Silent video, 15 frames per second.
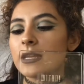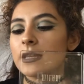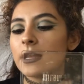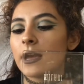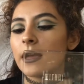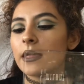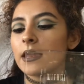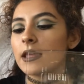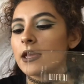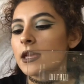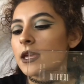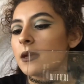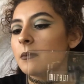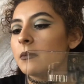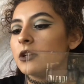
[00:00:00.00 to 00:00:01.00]
not
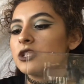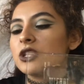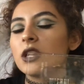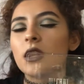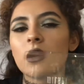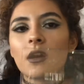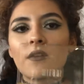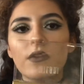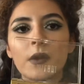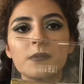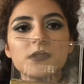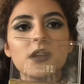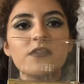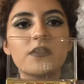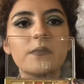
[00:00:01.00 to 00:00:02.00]
much kickoff
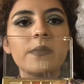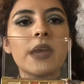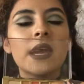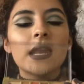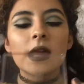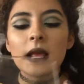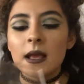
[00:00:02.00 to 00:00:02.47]
comes off from that.